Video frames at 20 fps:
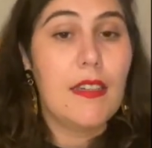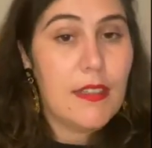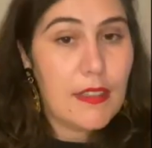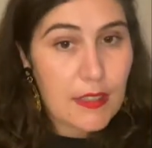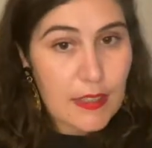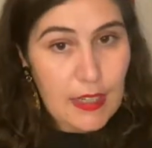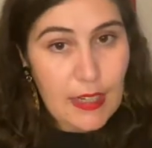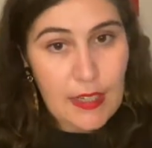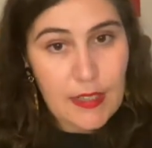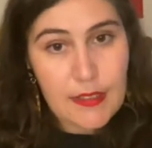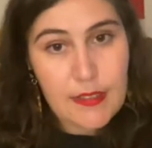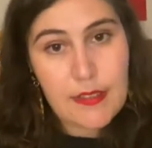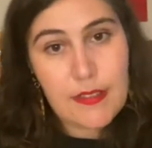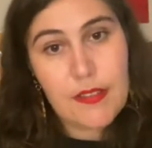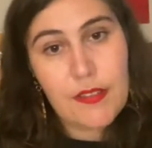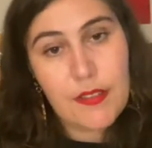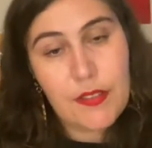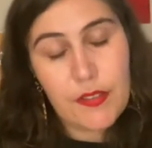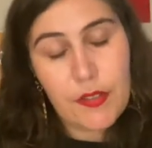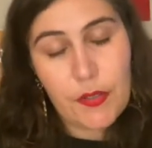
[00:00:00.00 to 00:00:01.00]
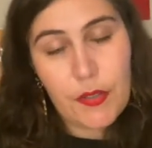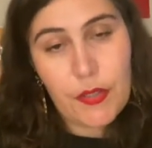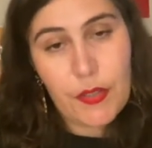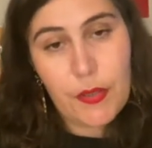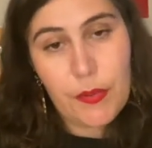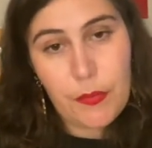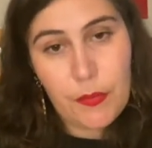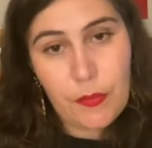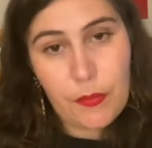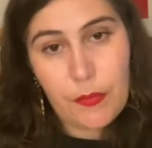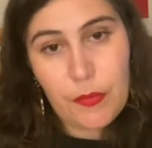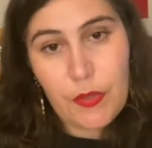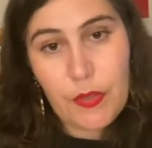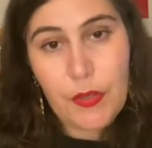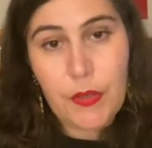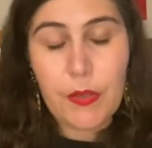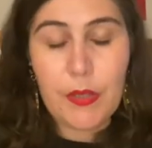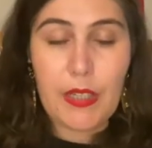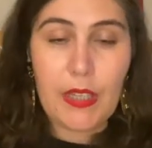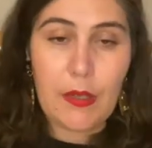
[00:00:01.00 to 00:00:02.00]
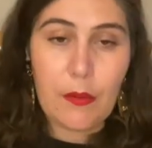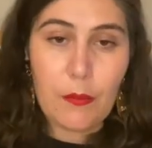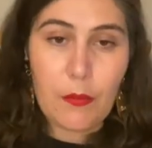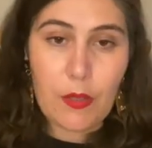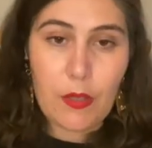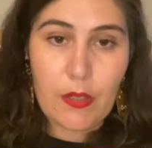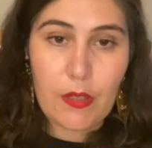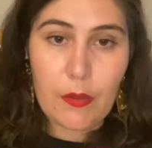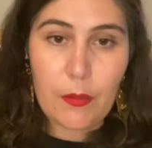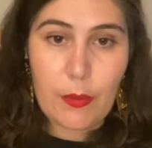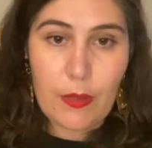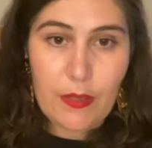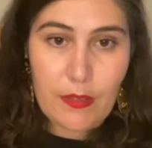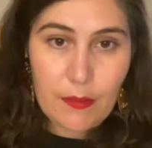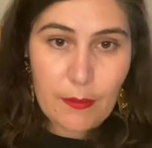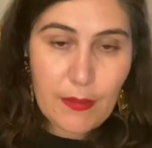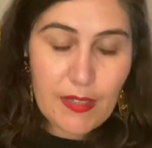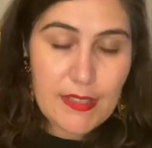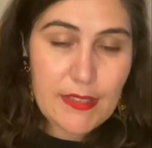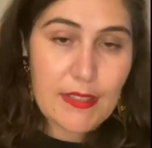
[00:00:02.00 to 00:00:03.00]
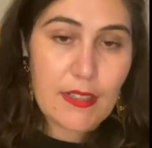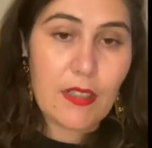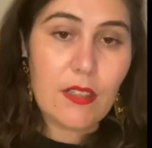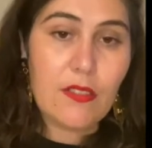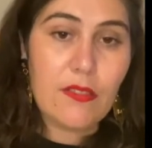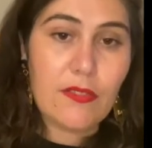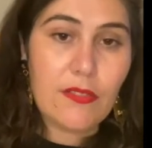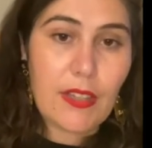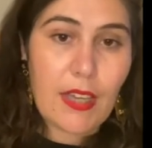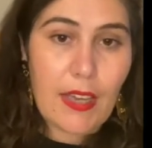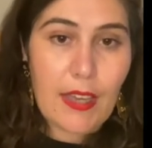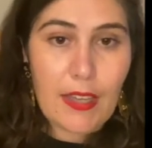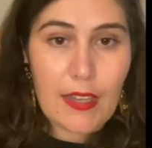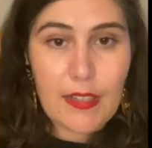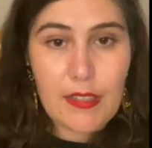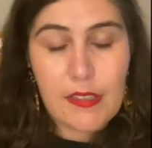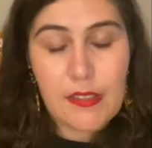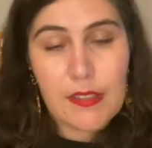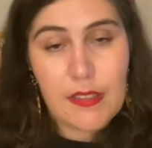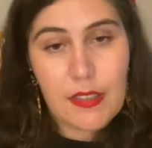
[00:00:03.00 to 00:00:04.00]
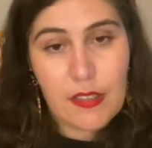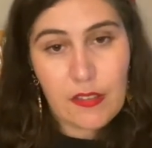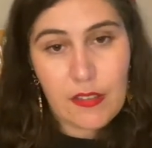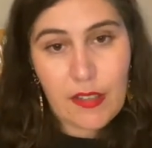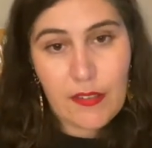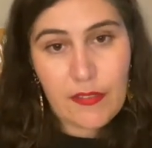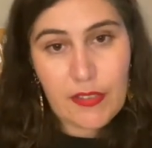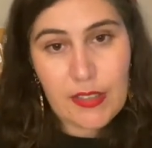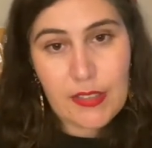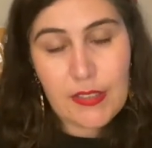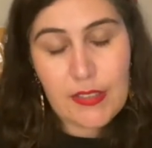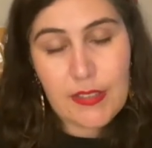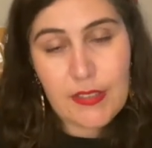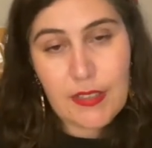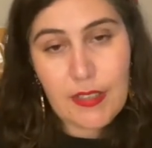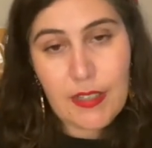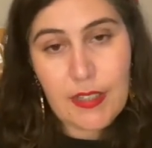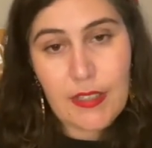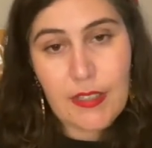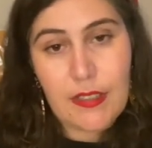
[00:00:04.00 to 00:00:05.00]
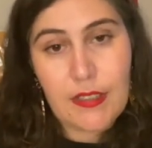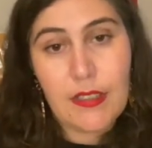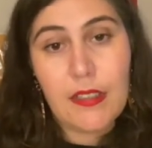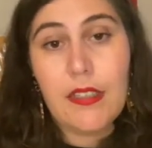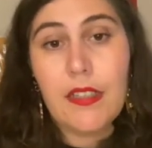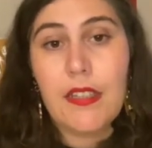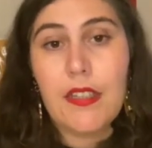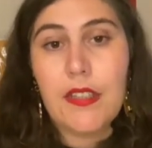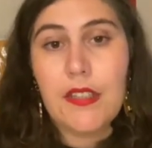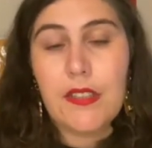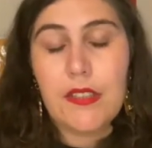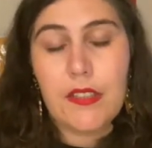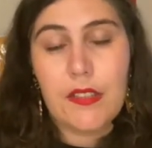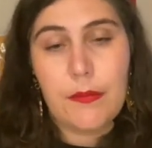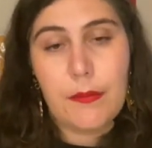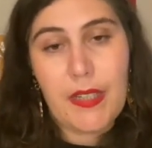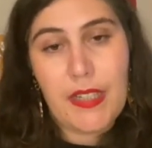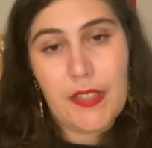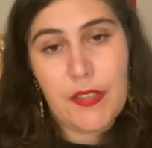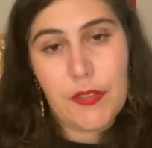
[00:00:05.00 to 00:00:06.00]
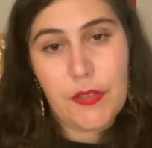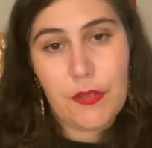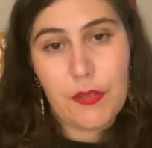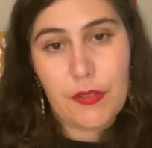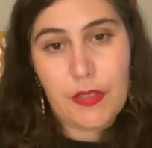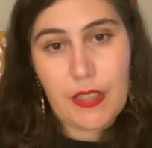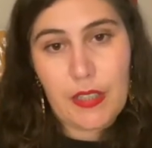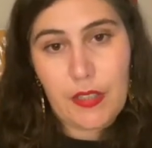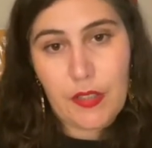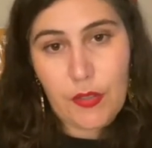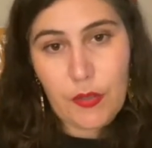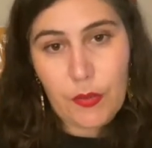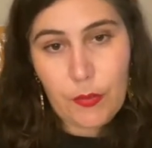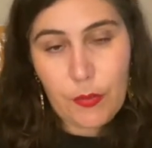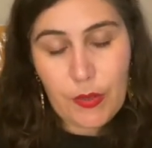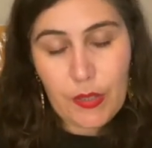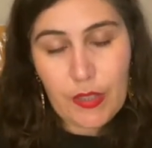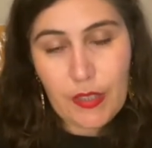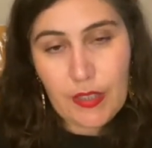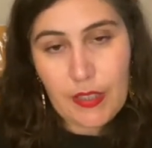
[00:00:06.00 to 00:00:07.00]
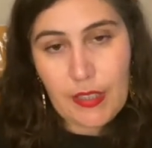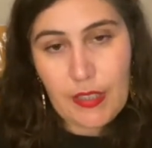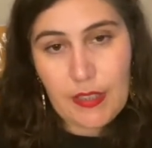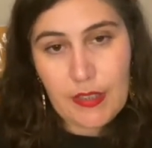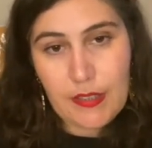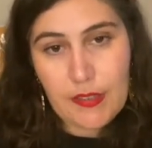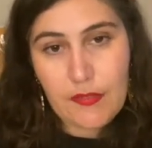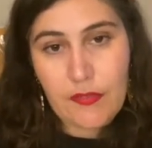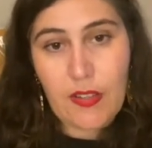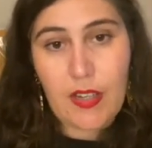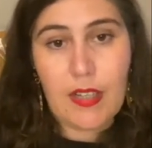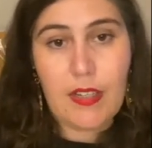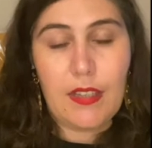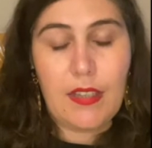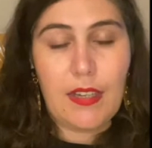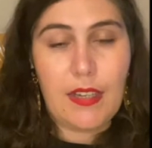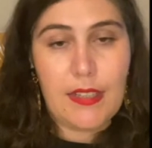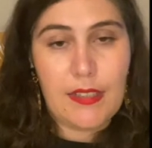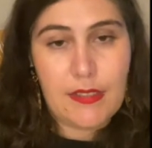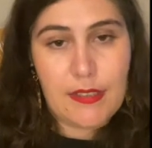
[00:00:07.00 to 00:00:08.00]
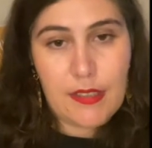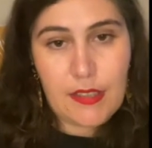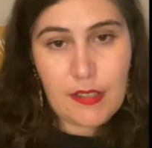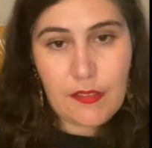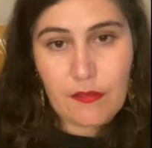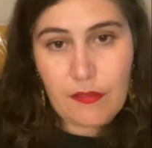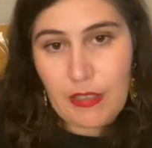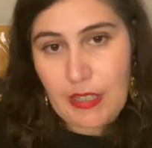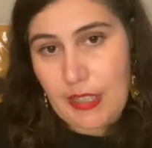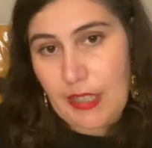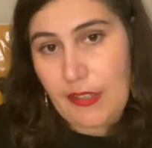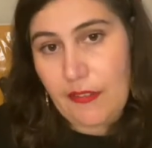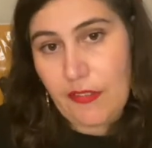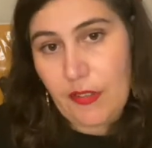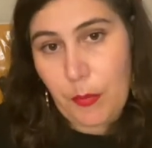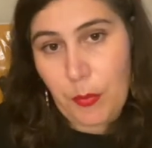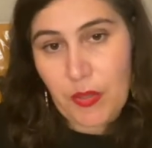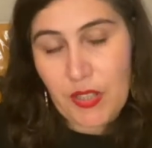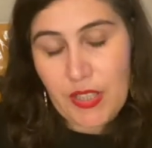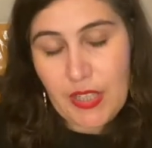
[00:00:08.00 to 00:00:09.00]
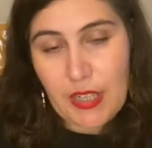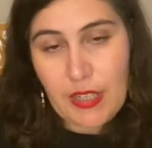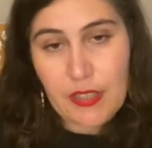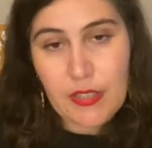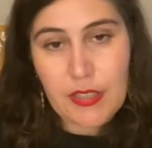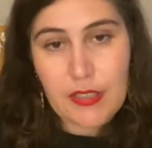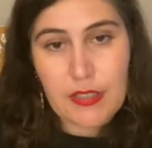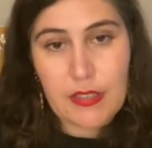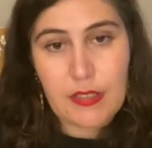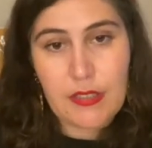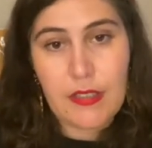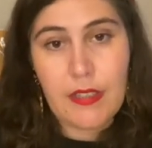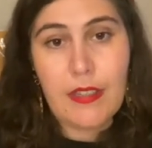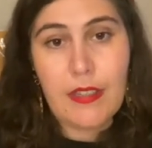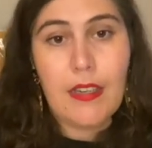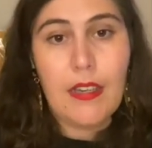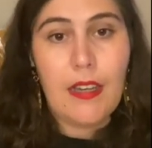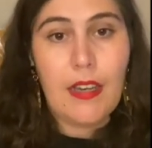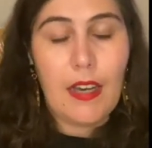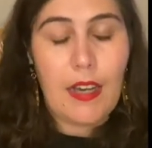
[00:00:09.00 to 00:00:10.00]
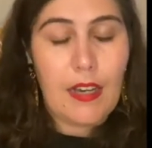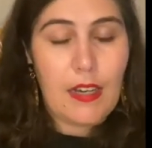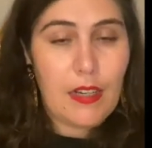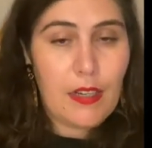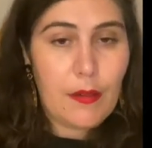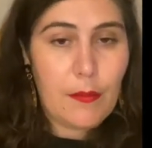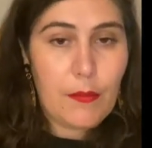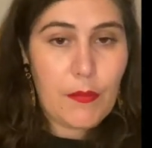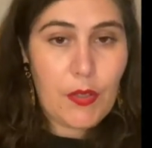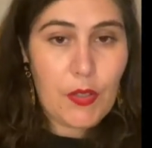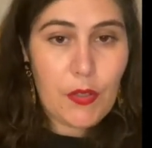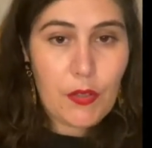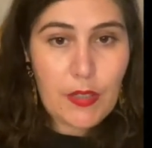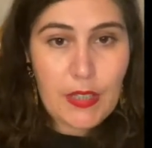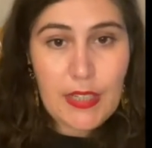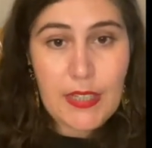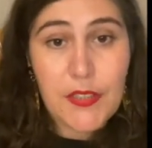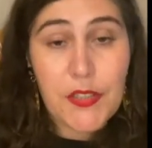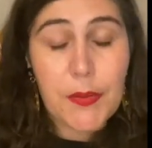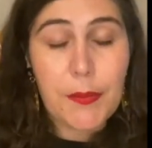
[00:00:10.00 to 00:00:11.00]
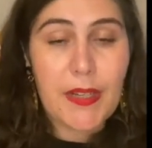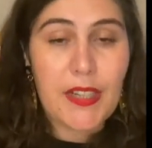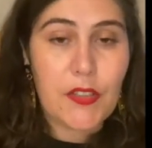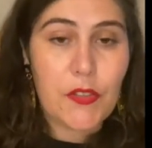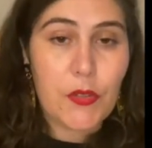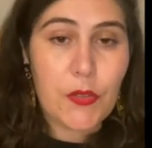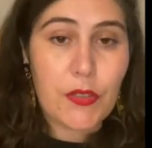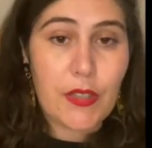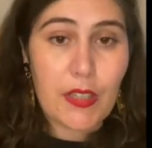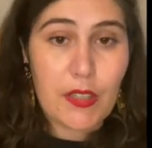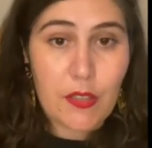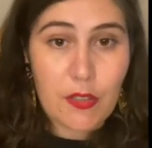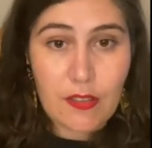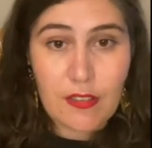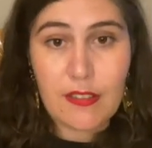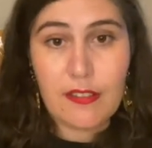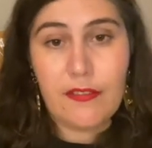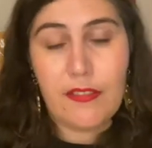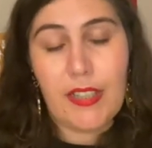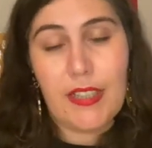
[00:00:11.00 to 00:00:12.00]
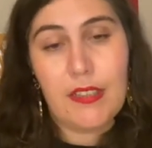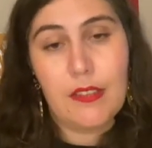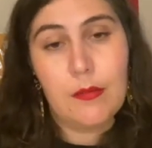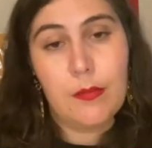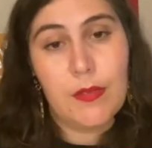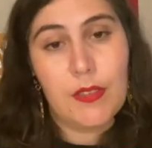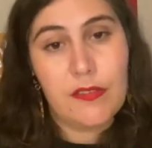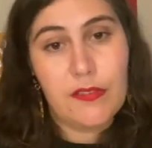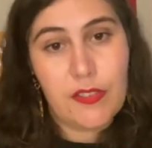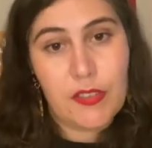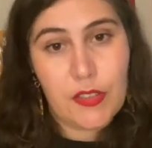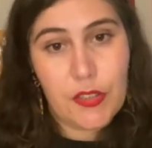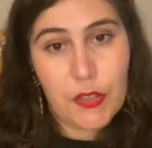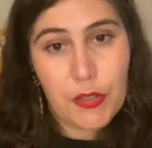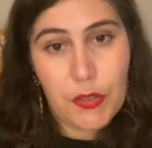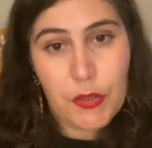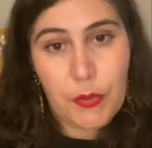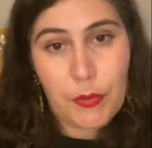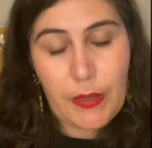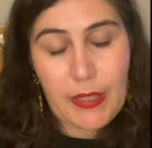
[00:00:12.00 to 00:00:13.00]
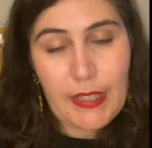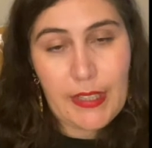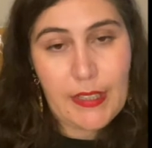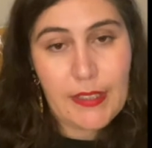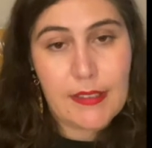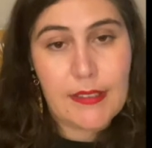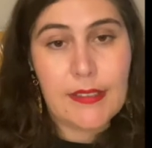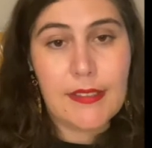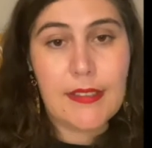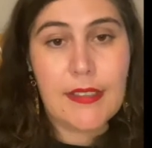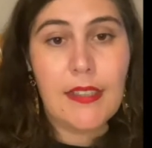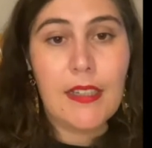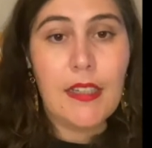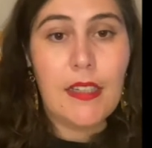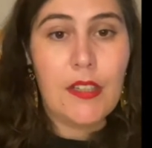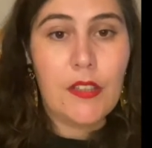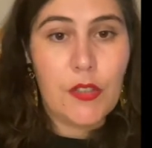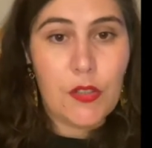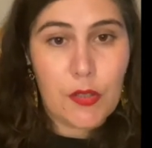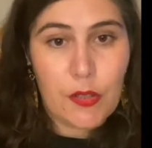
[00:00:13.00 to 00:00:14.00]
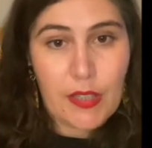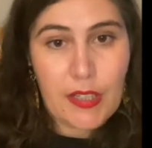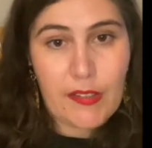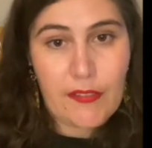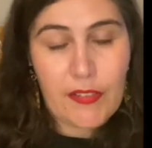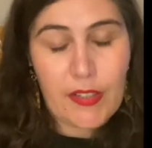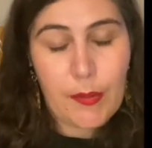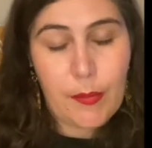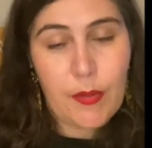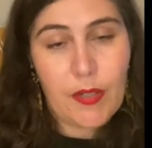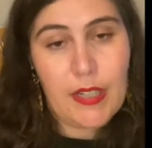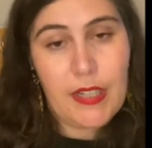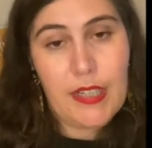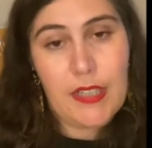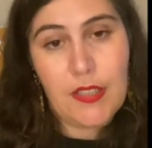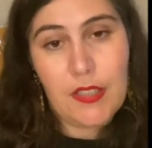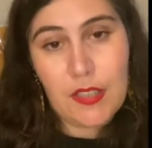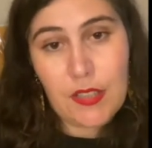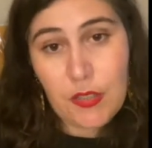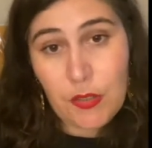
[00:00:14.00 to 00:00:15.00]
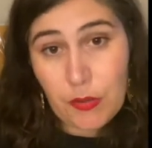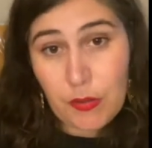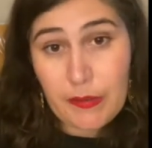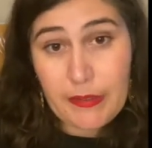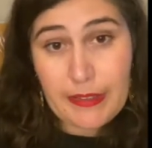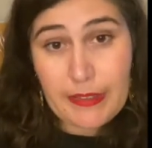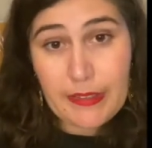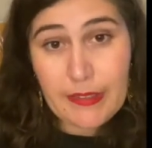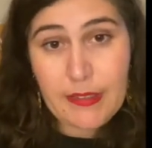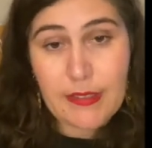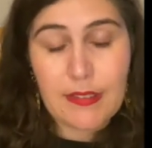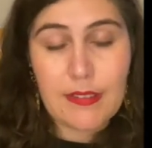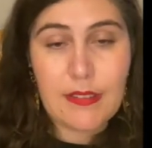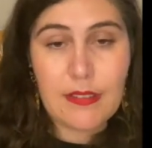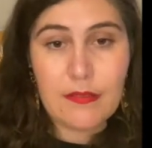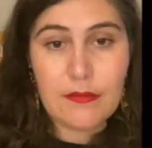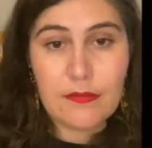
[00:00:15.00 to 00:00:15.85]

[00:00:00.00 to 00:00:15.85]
Yes, so you can work with myself and the graphic designer to make sure that your work is finalized and ready for production. You need to make sure that you're available for 2 weeks during February to do this.